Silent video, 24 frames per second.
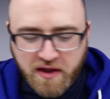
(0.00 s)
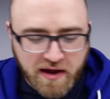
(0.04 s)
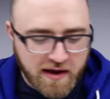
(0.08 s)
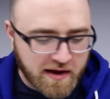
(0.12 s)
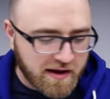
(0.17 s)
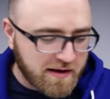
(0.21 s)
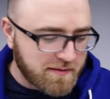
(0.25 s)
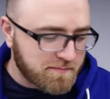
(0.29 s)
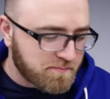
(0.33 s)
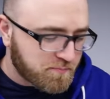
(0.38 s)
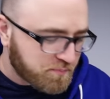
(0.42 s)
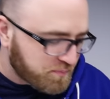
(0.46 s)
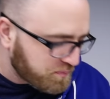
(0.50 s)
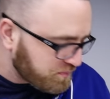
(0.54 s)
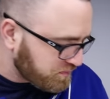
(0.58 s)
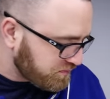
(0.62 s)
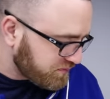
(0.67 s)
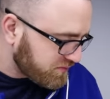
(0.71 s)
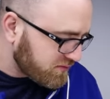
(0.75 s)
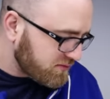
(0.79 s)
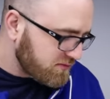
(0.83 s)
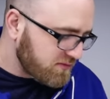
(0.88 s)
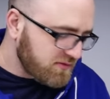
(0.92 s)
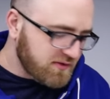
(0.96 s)
and
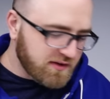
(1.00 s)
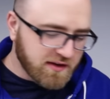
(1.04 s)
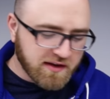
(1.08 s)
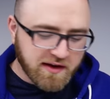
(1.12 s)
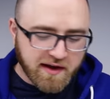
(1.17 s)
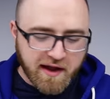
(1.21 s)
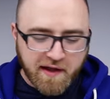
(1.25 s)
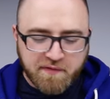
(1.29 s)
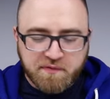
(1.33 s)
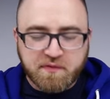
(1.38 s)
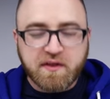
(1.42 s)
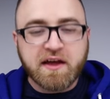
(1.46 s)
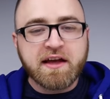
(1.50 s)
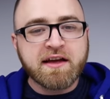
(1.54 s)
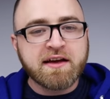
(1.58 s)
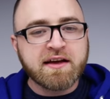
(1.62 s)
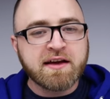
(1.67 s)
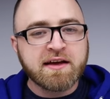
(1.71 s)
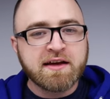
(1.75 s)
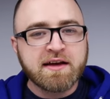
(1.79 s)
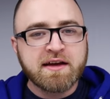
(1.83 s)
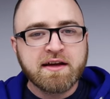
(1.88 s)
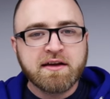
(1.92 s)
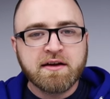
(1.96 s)
I
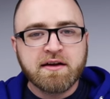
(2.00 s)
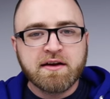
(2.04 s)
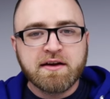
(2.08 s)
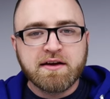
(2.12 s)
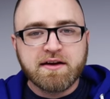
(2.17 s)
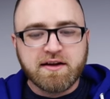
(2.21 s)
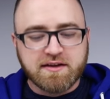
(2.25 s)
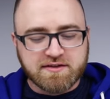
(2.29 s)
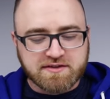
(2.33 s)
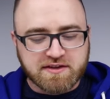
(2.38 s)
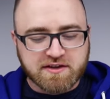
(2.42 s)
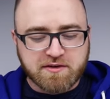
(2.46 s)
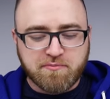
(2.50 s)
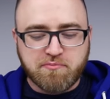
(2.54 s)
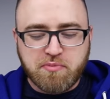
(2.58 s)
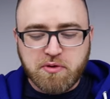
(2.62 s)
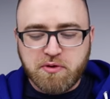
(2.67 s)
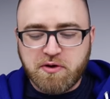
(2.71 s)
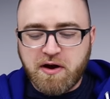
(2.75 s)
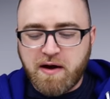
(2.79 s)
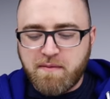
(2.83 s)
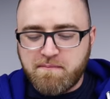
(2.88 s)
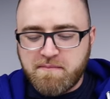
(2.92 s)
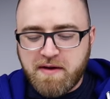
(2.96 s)
think it's gonna
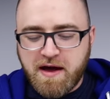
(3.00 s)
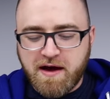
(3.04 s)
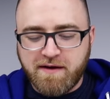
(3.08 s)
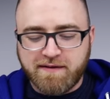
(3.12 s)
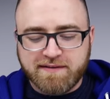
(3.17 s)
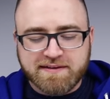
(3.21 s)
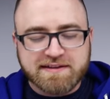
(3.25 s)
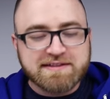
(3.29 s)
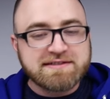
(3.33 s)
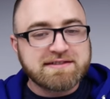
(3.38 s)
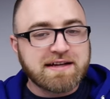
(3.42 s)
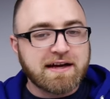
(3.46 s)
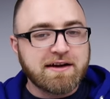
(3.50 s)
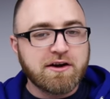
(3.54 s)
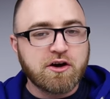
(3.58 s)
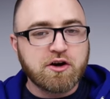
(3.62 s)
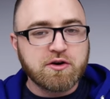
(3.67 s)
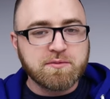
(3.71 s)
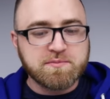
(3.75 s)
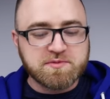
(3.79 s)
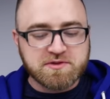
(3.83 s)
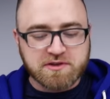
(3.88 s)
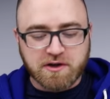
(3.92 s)
boot up now. At least I hope